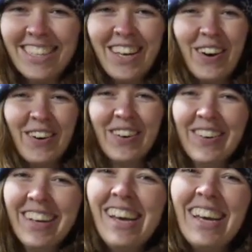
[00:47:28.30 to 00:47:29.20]
So
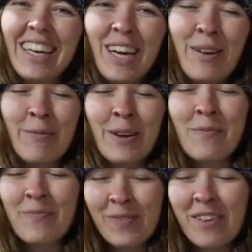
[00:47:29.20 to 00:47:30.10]
gotta be
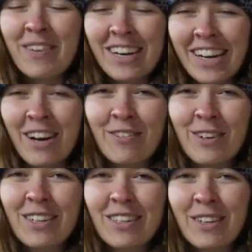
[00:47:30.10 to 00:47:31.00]
very
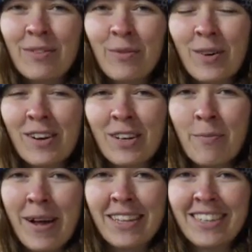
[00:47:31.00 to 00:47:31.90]
careful and work on your
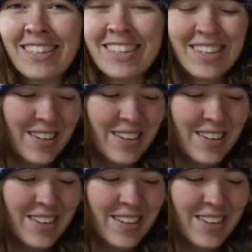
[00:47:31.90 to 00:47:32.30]
balance.